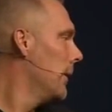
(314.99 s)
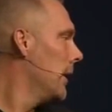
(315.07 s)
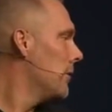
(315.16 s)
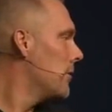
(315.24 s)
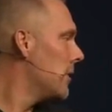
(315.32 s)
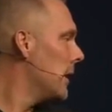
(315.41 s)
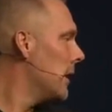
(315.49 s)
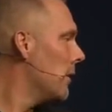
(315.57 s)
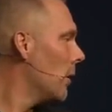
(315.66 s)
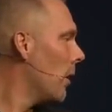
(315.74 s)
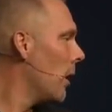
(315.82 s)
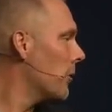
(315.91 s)
in seeing
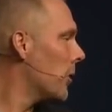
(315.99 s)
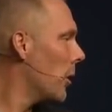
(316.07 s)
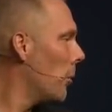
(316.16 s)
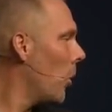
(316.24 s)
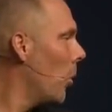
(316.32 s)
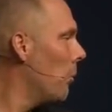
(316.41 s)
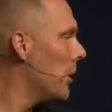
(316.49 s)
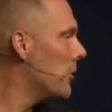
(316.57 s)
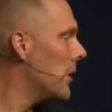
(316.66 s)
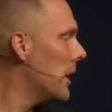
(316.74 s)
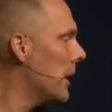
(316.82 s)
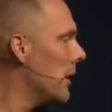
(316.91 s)
the lost come home and
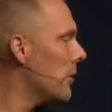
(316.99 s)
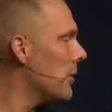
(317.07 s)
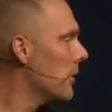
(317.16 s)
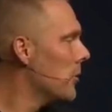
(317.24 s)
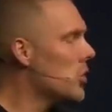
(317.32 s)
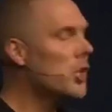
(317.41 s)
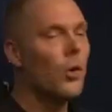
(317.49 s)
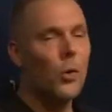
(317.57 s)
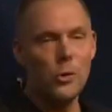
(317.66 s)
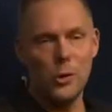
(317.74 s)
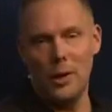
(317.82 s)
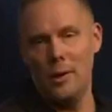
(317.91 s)
seeing his
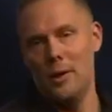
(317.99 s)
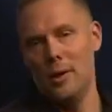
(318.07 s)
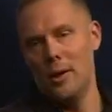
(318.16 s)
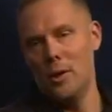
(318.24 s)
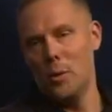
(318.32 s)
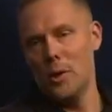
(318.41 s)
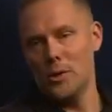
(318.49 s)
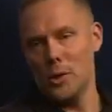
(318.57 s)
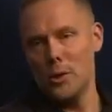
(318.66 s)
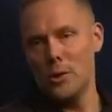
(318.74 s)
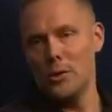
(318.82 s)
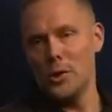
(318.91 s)
children
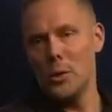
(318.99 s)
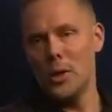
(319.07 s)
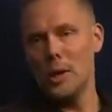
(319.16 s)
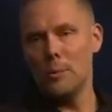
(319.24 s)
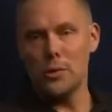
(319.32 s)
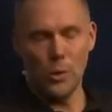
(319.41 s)
return to him.